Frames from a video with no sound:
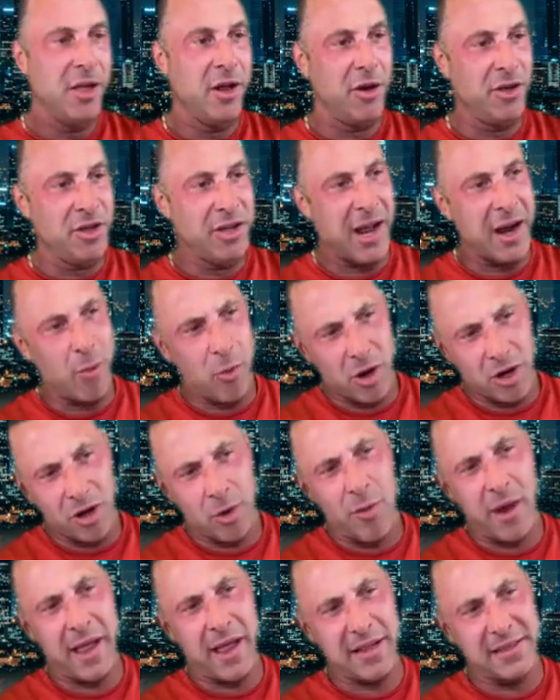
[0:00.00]
you know, you got to
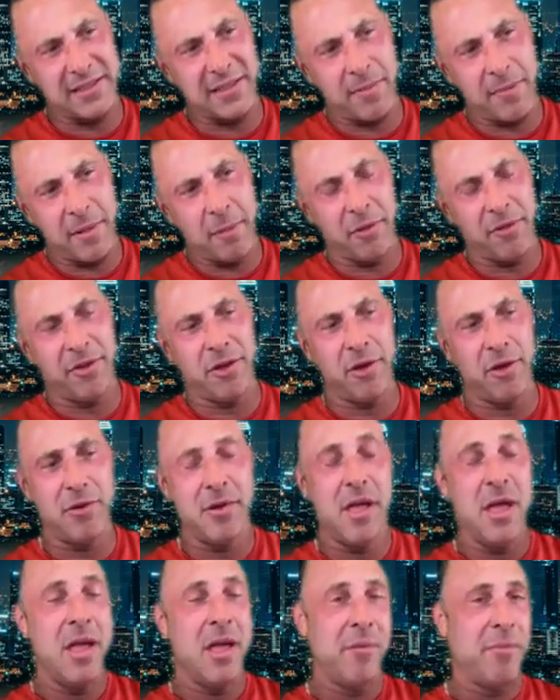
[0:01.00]
work your way in. Some people
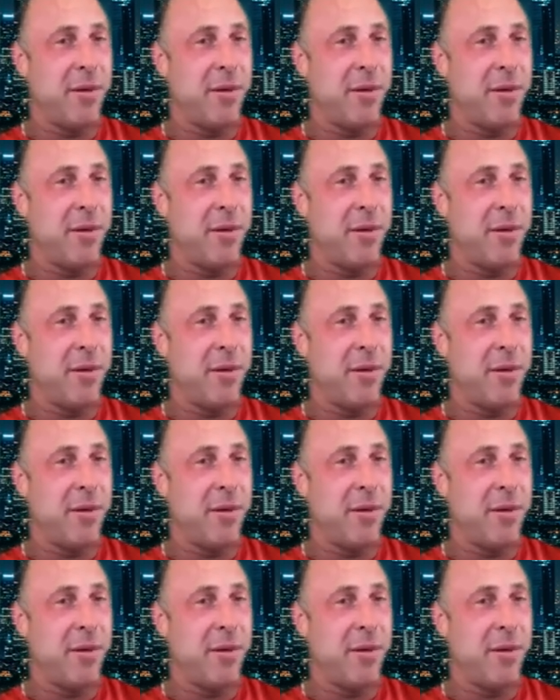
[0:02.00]
do,